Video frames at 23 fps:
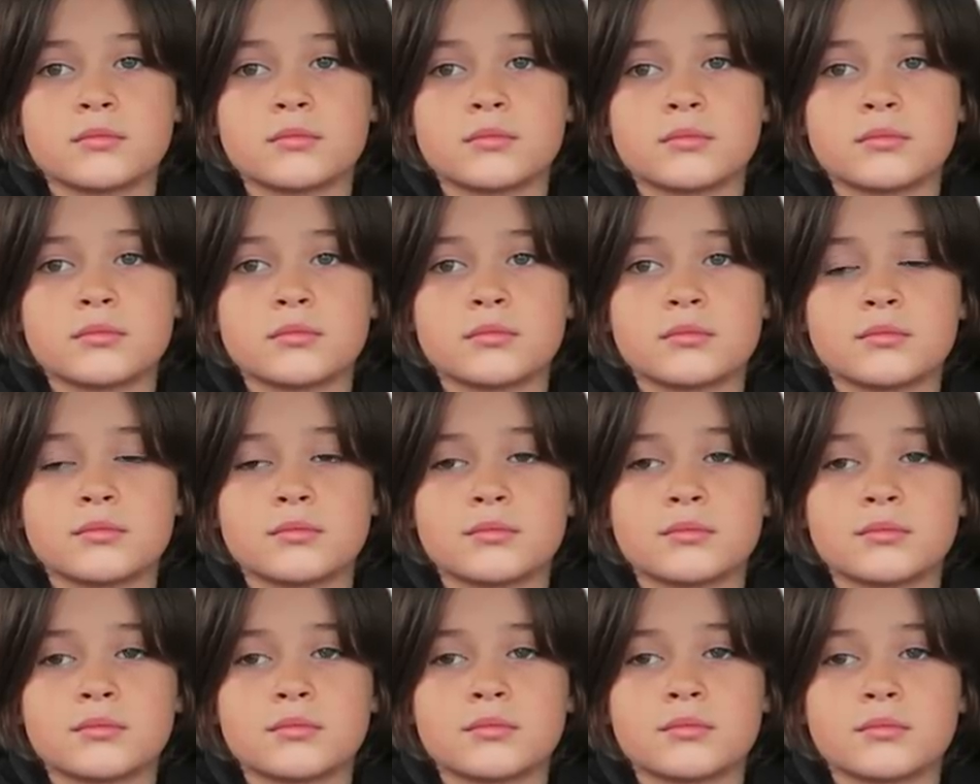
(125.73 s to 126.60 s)

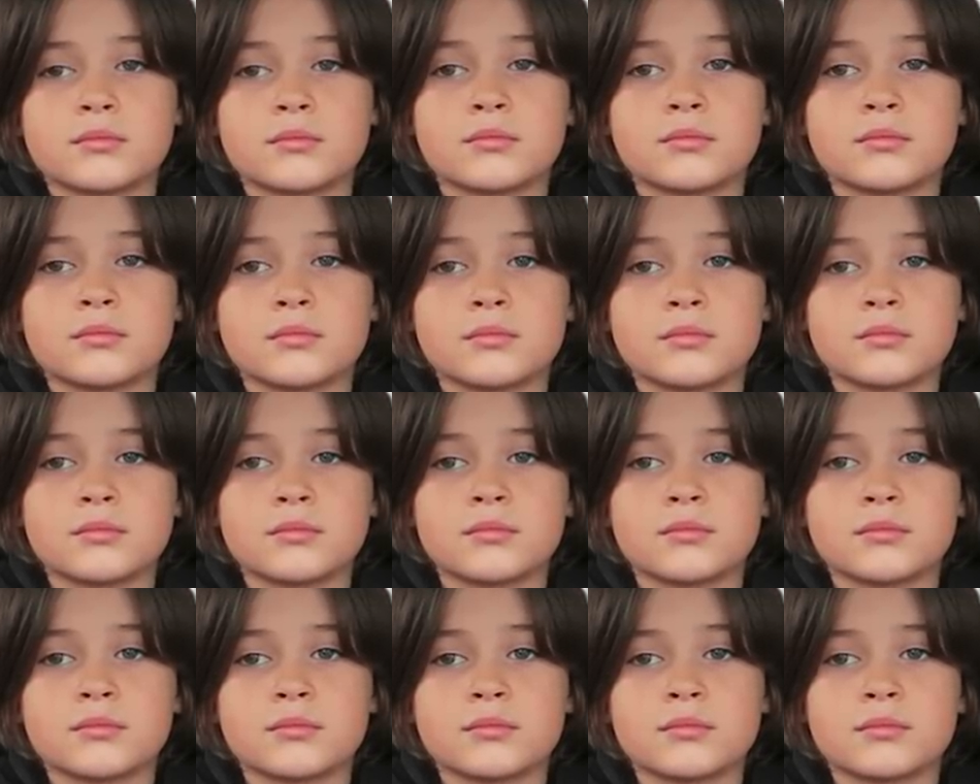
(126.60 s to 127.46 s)

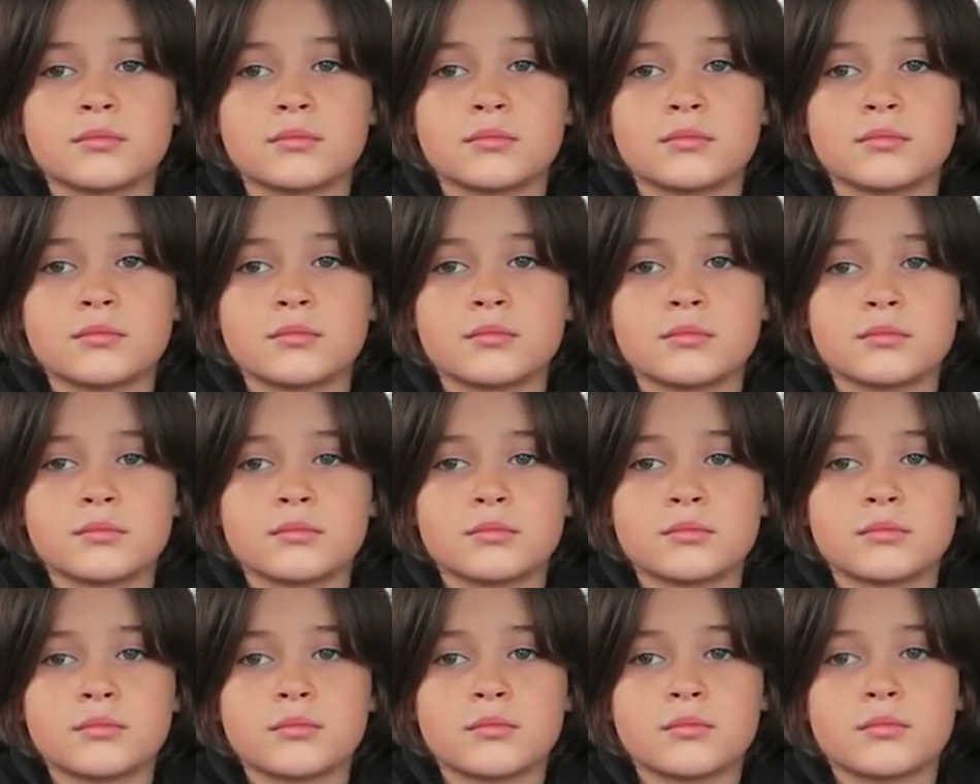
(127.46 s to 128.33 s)

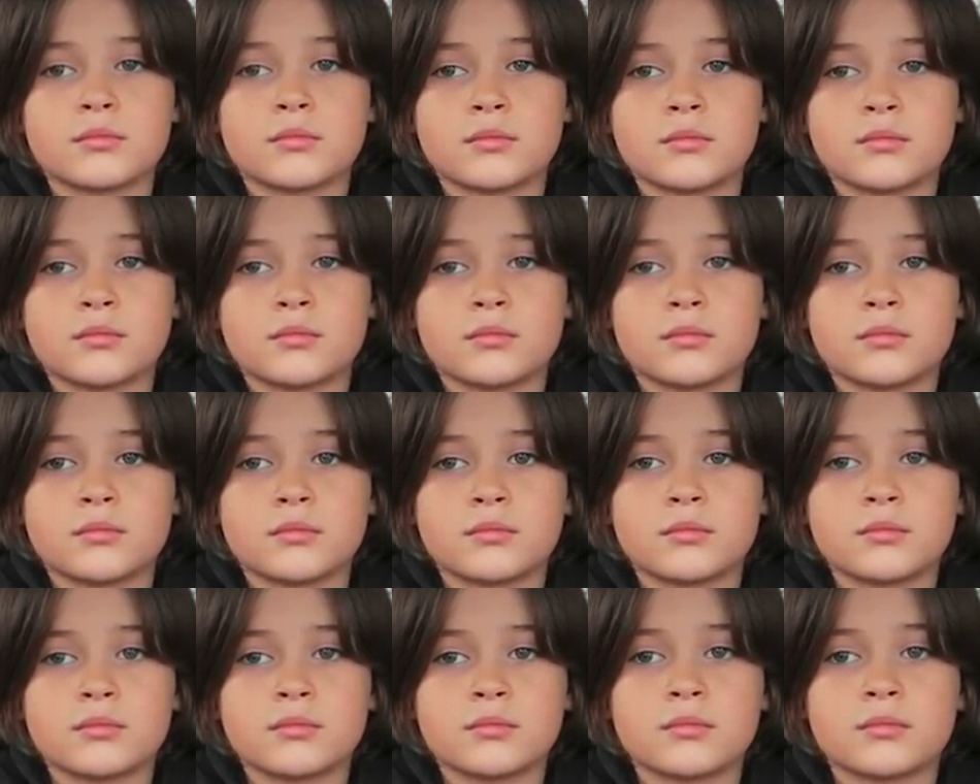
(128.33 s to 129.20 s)

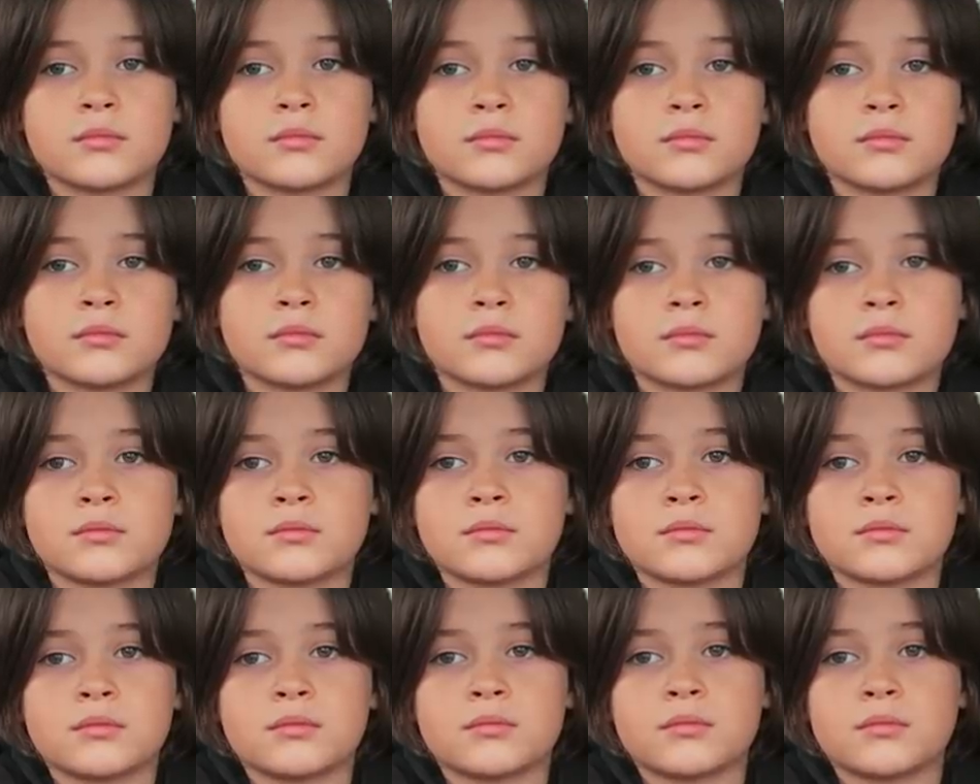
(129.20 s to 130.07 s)

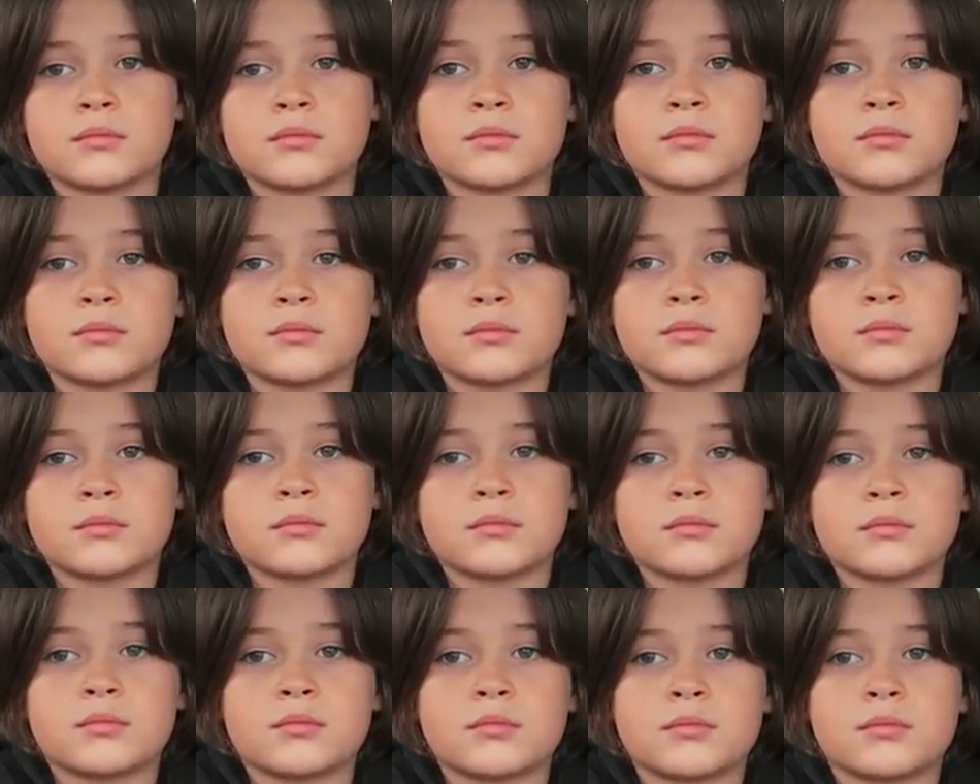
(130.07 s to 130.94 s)

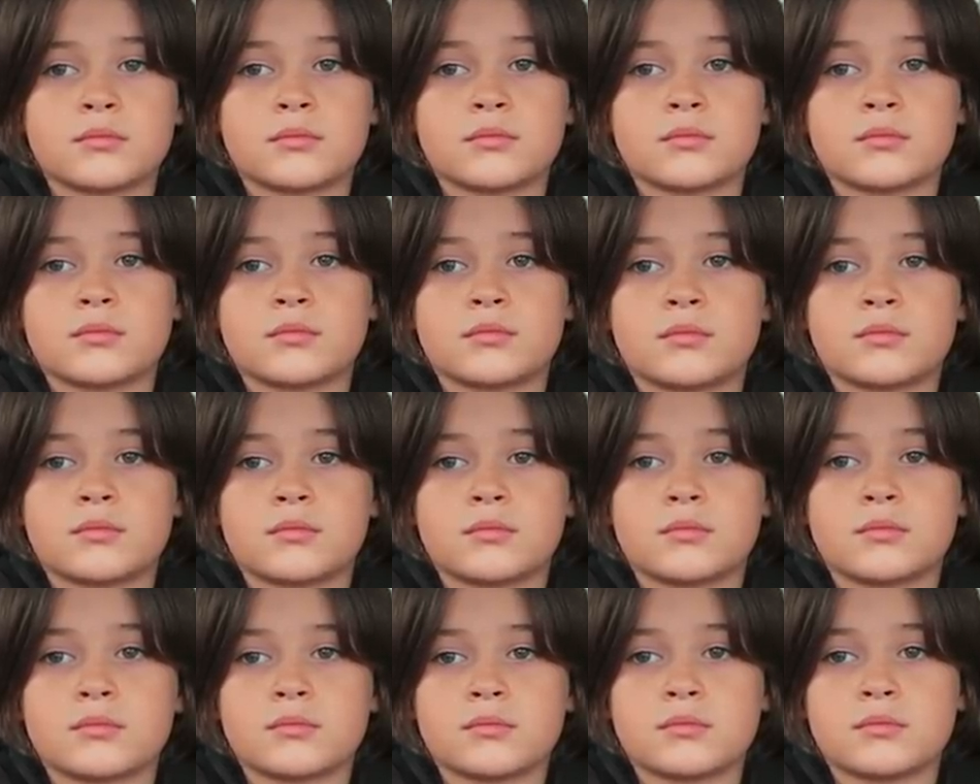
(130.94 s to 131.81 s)

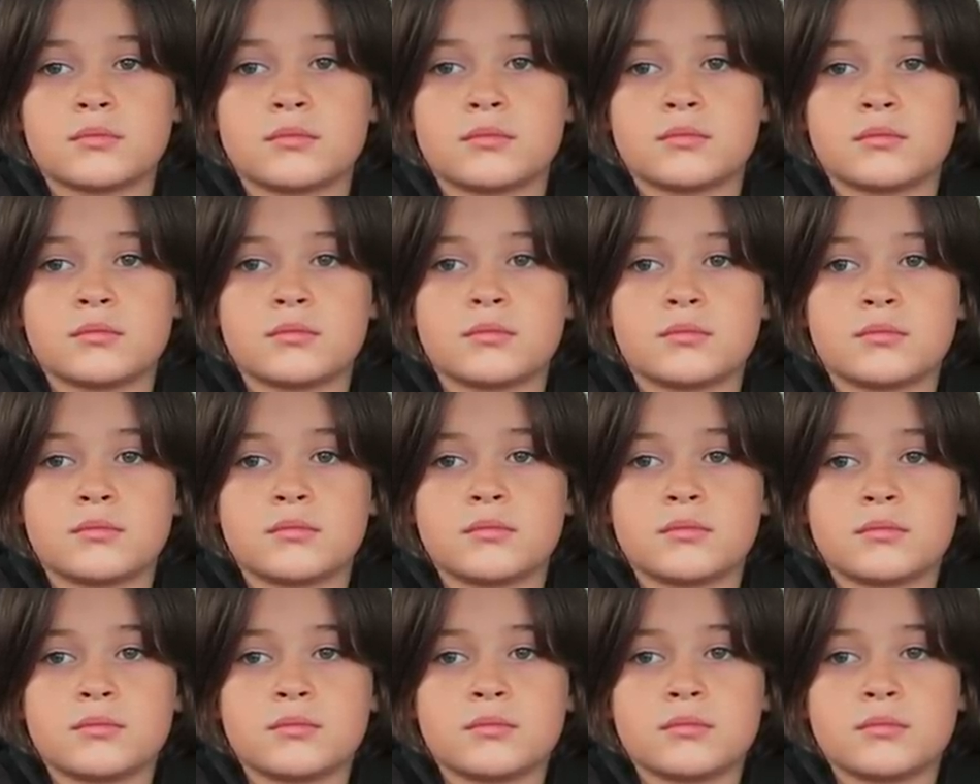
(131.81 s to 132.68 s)

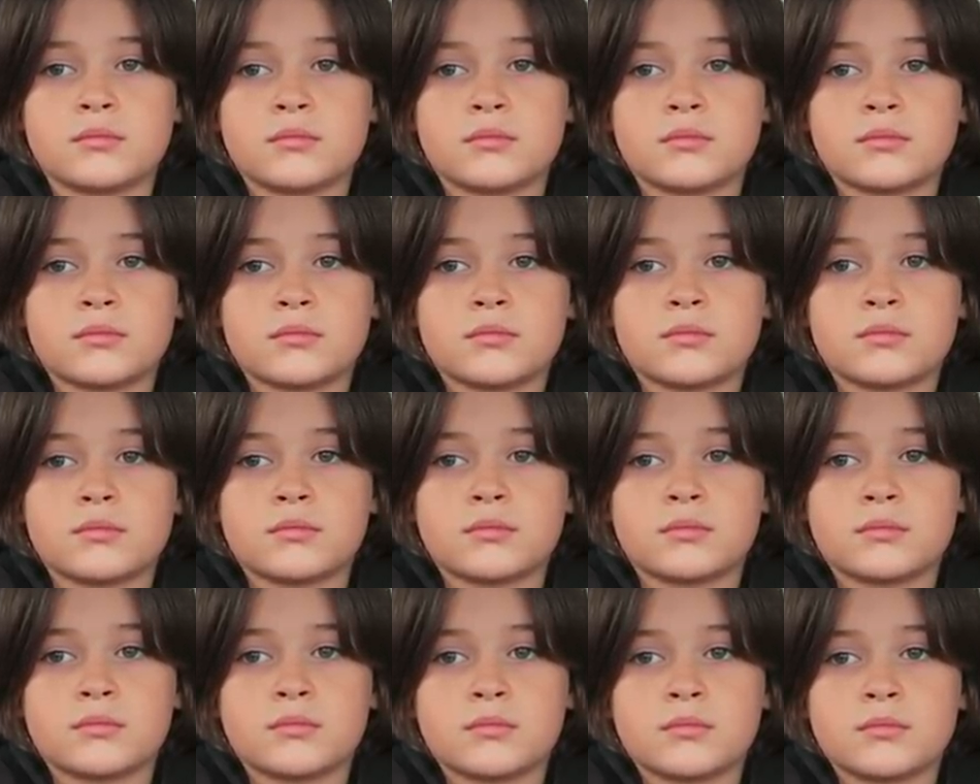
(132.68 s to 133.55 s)

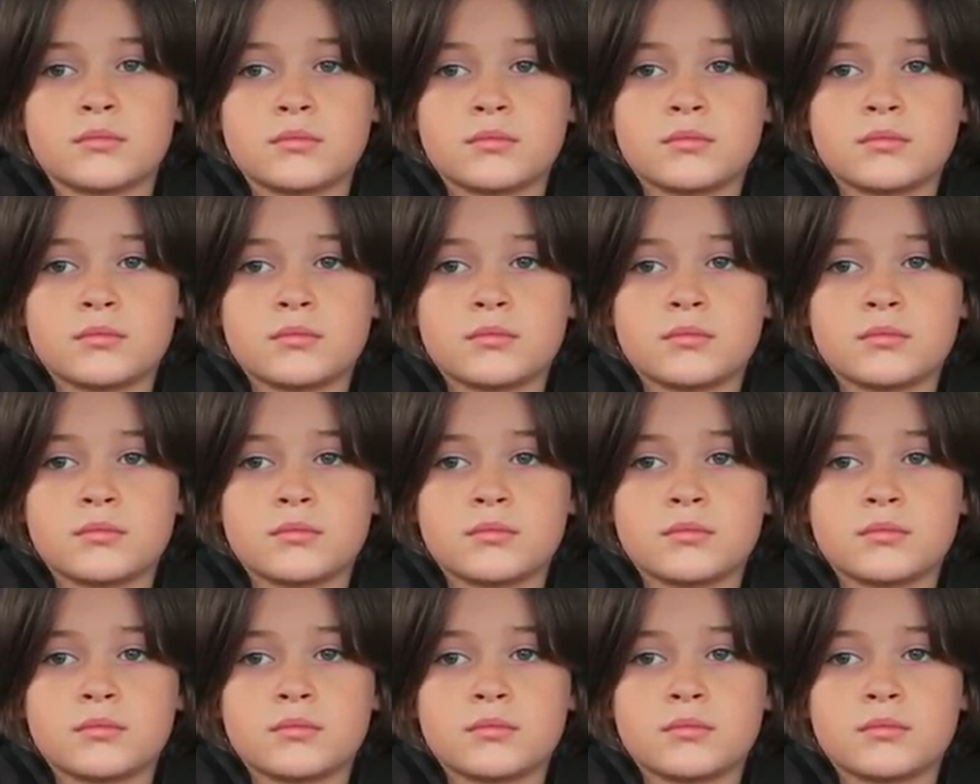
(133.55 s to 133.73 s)
[no speech]